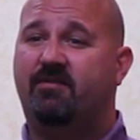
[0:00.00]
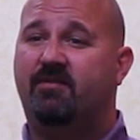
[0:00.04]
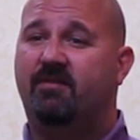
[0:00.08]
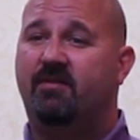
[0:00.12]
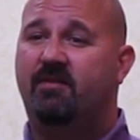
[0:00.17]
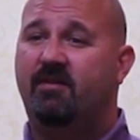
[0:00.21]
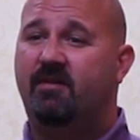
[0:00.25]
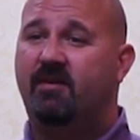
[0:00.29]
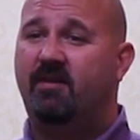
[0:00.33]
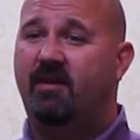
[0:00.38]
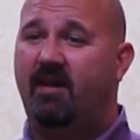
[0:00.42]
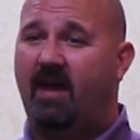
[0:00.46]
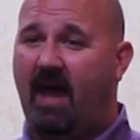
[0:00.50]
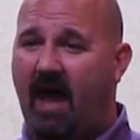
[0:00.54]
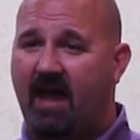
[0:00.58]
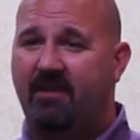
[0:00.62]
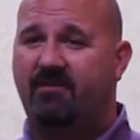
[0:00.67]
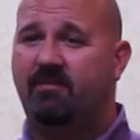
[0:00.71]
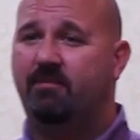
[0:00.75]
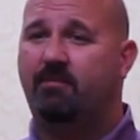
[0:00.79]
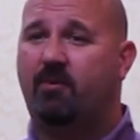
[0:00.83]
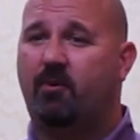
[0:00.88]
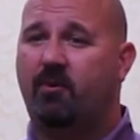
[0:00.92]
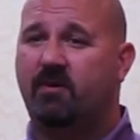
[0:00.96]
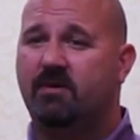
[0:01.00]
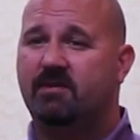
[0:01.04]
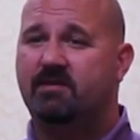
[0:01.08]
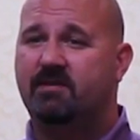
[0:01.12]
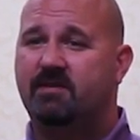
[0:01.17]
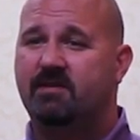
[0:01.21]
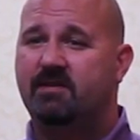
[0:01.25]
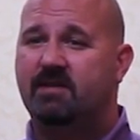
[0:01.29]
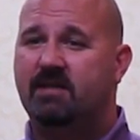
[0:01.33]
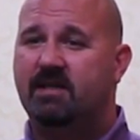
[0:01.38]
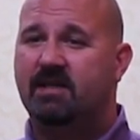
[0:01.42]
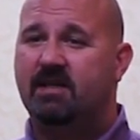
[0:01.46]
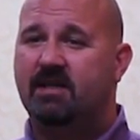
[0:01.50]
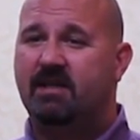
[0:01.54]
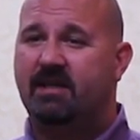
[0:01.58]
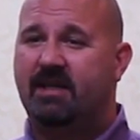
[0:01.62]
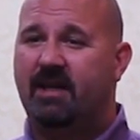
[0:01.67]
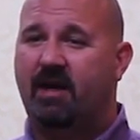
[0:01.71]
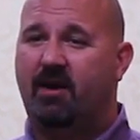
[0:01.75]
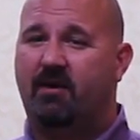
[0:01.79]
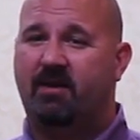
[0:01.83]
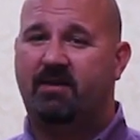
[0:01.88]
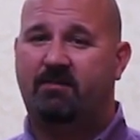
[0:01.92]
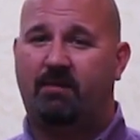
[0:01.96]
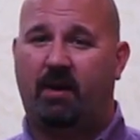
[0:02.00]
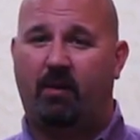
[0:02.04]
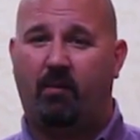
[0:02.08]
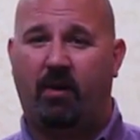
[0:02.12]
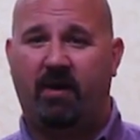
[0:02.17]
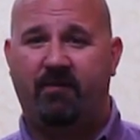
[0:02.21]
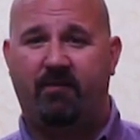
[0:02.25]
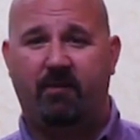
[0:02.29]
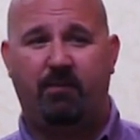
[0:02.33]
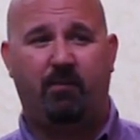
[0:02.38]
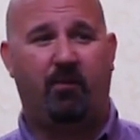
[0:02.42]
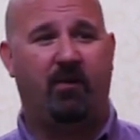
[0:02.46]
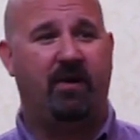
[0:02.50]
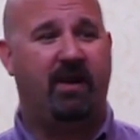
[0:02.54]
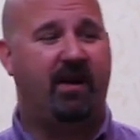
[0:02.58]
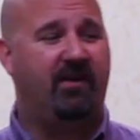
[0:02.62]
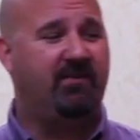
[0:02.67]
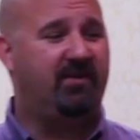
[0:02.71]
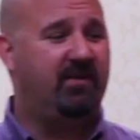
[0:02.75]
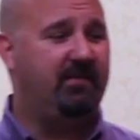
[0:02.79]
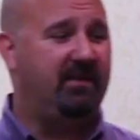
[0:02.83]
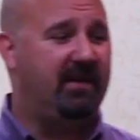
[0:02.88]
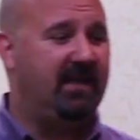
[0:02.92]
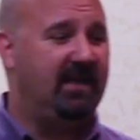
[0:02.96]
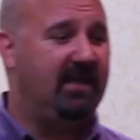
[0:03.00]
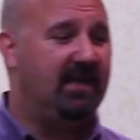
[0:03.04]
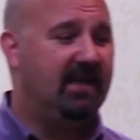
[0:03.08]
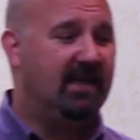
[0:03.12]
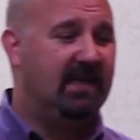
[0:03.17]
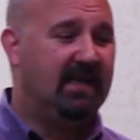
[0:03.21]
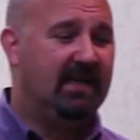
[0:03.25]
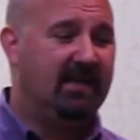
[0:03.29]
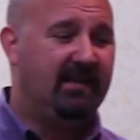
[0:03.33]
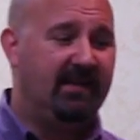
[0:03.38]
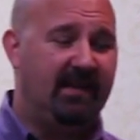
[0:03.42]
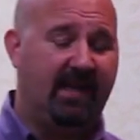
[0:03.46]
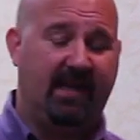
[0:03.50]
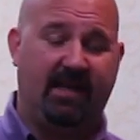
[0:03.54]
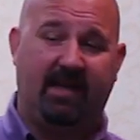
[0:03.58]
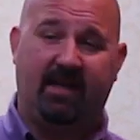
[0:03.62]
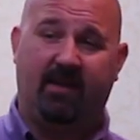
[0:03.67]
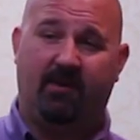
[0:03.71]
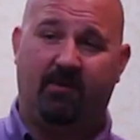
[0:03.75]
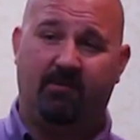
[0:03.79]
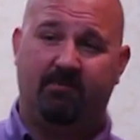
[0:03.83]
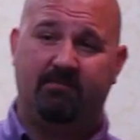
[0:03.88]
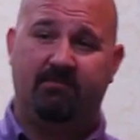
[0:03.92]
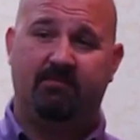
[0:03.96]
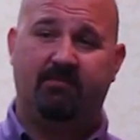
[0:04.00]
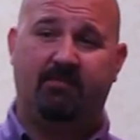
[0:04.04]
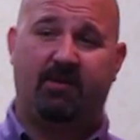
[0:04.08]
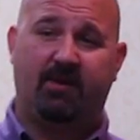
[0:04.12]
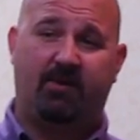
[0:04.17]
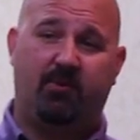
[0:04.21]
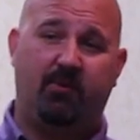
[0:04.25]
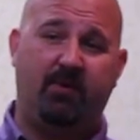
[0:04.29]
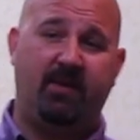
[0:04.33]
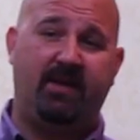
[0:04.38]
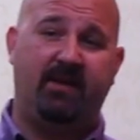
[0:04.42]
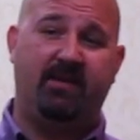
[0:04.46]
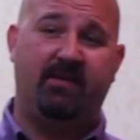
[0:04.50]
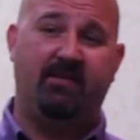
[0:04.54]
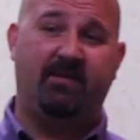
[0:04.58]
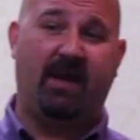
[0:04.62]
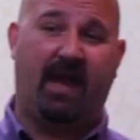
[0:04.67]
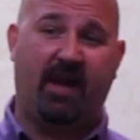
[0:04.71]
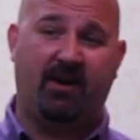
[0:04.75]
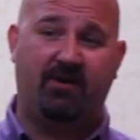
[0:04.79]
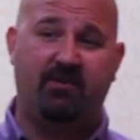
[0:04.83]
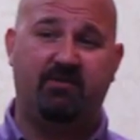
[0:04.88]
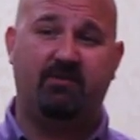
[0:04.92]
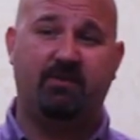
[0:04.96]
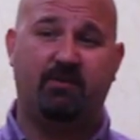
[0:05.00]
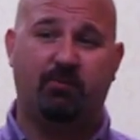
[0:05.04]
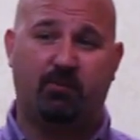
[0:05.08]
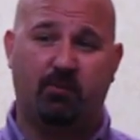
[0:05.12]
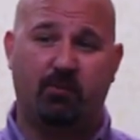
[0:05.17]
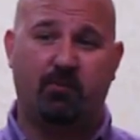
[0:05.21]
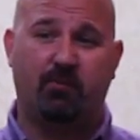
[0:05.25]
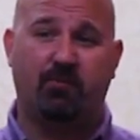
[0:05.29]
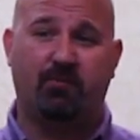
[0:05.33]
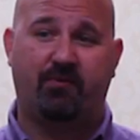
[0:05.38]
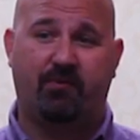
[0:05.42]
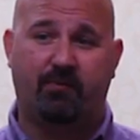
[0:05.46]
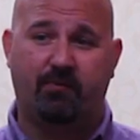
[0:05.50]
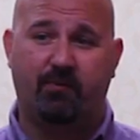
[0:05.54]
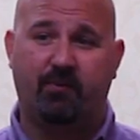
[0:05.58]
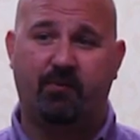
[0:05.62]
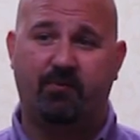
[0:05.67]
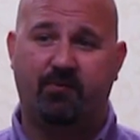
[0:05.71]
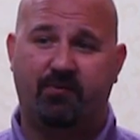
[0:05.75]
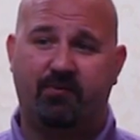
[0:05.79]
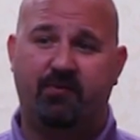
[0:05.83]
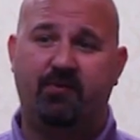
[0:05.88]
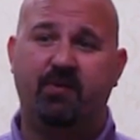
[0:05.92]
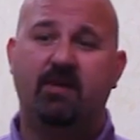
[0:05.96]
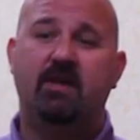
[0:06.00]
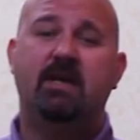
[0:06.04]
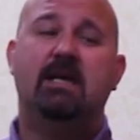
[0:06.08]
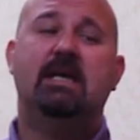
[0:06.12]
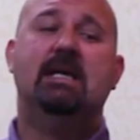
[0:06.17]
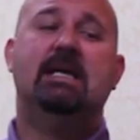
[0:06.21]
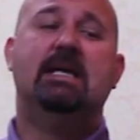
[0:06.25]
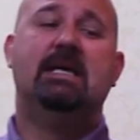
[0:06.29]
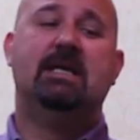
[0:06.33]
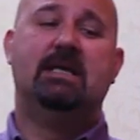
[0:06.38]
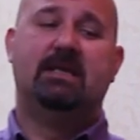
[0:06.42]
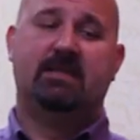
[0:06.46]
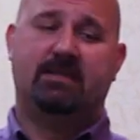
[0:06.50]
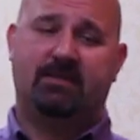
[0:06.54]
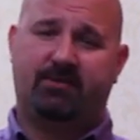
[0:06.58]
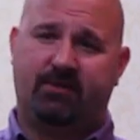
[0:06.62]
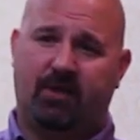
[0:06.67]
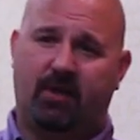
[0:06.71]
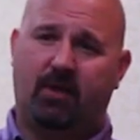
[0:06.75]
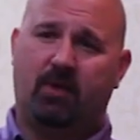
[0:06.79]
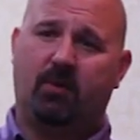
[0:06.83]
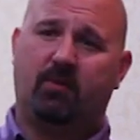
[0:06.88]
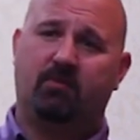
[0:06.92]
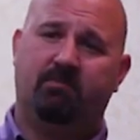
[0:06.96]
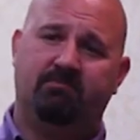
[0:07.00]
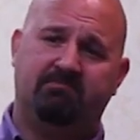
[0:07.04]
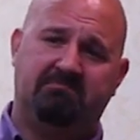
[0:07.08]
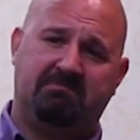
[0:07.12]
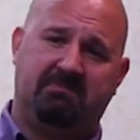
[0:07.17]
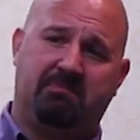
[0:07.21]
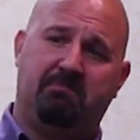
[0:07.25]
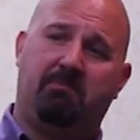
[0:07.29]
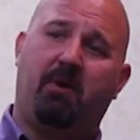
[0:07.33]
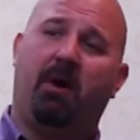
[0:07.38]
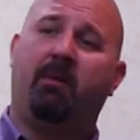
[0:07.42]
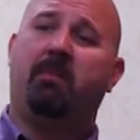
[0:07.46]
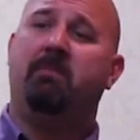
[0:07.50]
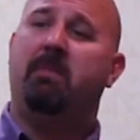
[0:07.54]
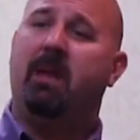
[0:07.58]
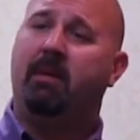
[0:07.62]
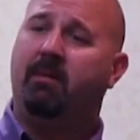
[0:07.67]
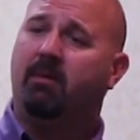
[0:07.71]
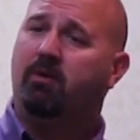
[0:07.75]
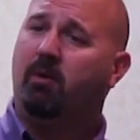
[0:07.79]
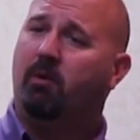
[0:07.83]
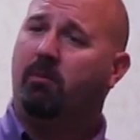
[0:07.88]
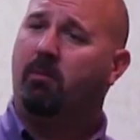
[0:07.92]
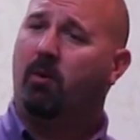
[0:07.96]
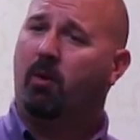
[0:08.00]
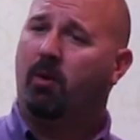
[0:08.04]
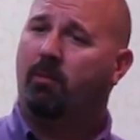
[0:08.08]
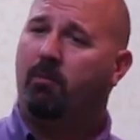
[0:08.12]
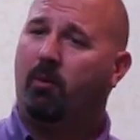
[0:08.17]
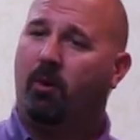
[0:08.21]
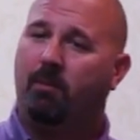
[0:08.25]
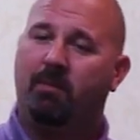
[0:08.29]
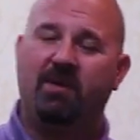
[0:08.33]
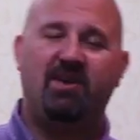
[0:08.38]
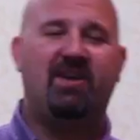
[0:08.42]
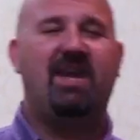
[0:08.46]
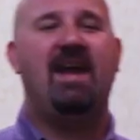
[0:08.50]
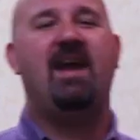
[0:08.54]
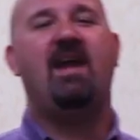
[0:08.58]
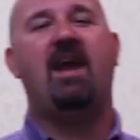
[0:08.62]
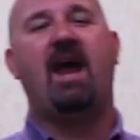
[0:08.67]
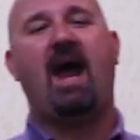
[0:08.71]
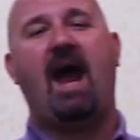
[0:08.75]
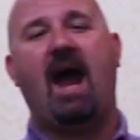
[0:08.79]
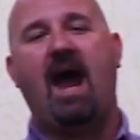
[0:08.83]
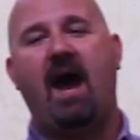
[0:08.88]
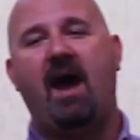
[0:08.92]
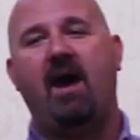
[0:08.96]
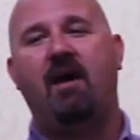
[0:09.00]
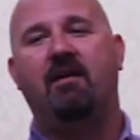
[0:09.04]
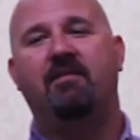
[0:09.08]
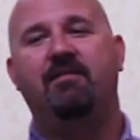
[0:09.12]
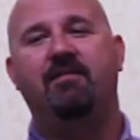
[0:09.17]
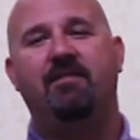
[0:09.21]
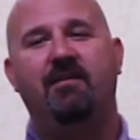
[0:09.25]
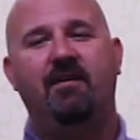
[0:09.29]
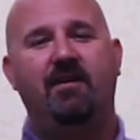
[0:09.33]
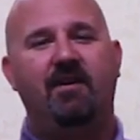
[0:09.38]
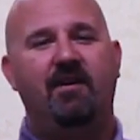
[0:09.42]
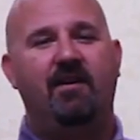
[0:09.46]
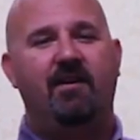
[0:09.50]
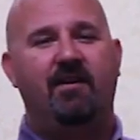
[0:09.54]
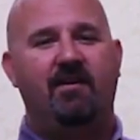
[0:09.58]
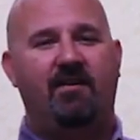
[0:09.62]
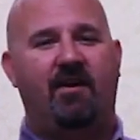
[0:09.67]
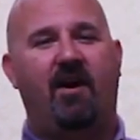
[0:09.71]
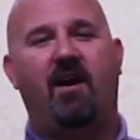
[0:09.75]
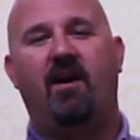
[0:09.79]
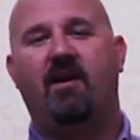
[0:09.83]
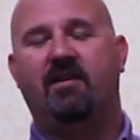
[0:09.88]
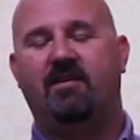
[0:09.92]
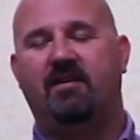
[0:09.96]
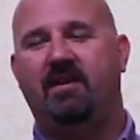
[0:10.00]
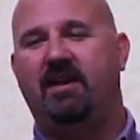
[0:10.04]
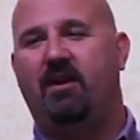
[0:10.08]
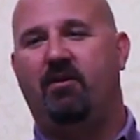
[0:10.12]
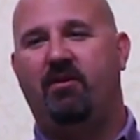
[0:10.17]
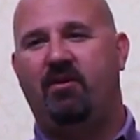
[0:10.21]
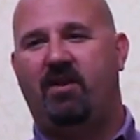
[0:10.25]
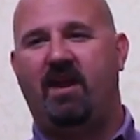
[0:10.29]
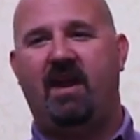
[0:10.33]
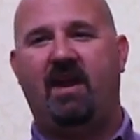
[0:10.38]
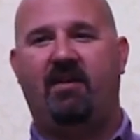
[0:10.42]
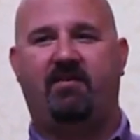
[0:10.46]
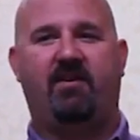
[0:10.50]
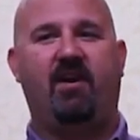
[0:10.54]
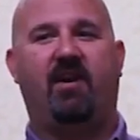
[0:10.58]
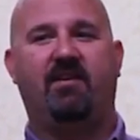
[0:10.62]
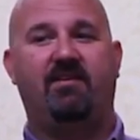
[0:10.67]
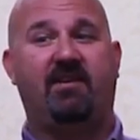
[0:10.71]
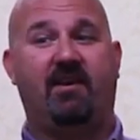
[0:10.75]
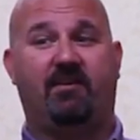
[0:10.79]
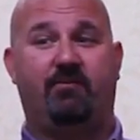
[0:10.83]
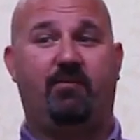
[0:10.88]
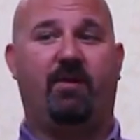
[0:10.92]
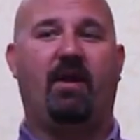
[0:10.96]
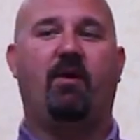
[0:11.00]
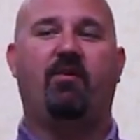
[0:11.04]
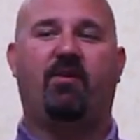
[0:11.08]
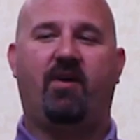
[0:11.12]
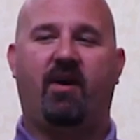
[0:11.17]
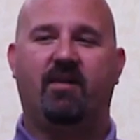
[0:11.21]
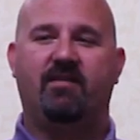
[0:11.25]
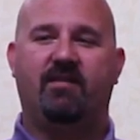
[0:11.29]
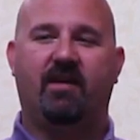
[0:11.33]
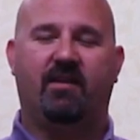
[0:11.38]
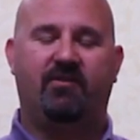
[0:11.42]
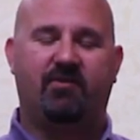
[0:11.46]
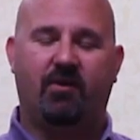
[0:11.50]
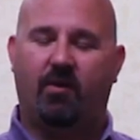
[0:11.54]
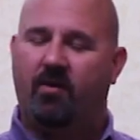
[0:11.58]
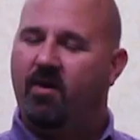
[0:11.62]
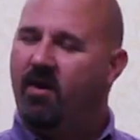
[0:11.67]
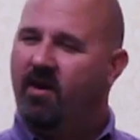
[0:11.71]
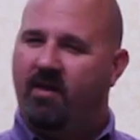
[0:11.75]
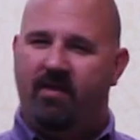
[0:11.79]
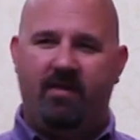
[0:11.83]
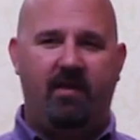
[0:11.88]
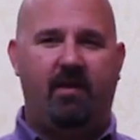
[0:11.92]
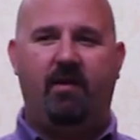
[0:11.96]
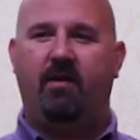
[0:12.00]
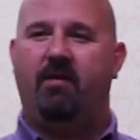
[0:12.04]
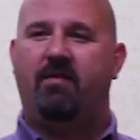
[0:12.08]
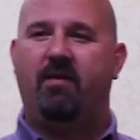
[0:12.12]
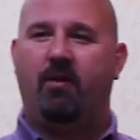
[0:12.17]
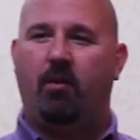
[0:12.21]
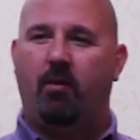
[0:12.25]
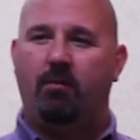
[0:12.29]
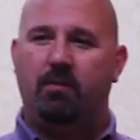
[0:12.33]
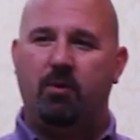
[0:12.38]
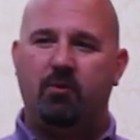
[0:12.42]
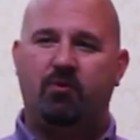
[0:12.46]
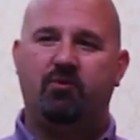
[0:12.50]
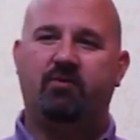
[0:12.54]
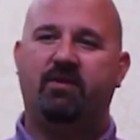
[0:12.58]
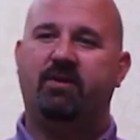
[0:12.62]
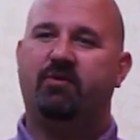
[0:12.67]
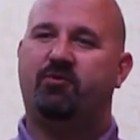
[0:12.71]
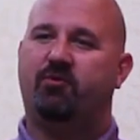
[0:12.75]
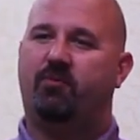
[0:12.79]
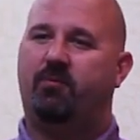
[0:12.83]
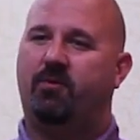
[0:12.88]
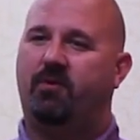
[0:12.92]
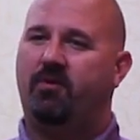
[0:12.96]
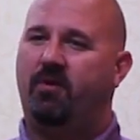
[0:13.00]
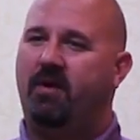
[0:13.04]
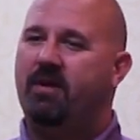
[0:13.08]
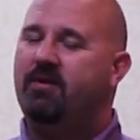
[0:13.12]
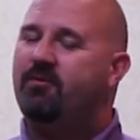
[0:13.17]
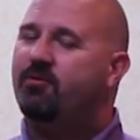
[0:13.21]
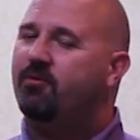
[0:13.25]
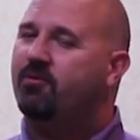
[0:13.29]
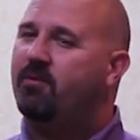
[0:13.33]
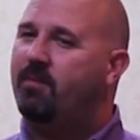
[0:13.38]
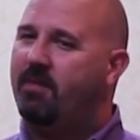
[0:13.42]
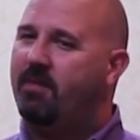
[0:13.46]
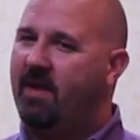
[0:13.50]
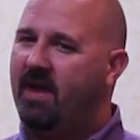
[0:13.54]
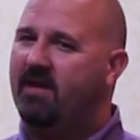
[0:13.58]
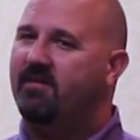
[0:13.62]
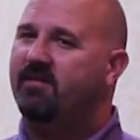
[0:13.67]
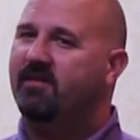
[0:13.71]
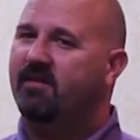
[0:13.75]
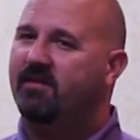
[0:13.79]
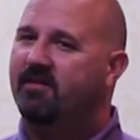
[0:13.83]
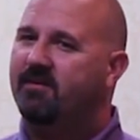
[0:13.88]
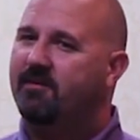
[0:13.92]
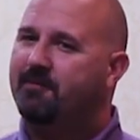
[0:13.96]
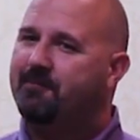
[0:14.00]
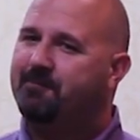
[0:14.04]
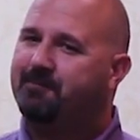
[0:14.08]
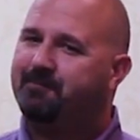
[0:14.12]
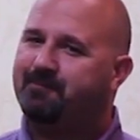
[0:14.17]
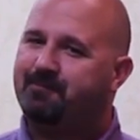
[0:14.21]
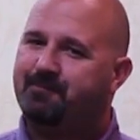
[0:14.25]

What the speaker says: is as important. As my wife would point out to me, that the queen actually rules the roost. So probably made it a little more important. But you can't have context without content. So they're mutually interdependent.